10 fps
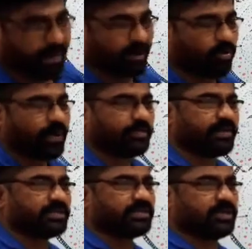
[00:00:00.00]

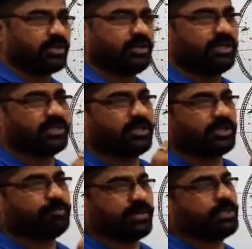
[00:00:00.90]
mycoplasmas, there is a
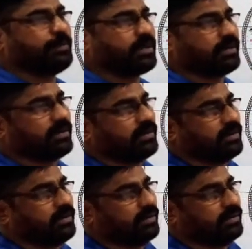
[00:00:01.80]
specific
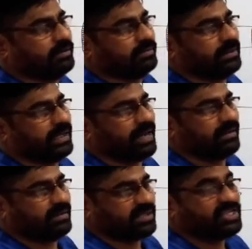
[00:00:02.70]
they
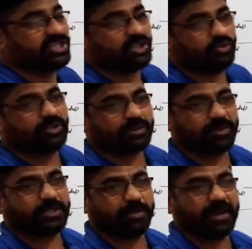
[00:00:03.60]
are sensitive to the
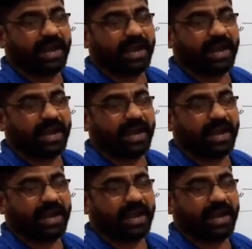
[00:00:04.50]
specific